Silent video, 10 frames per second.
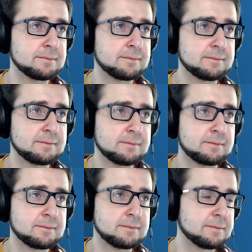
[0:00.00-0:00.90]

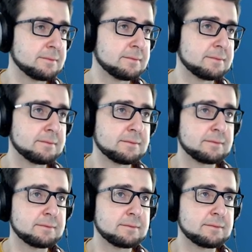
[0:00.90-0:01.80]
(silence)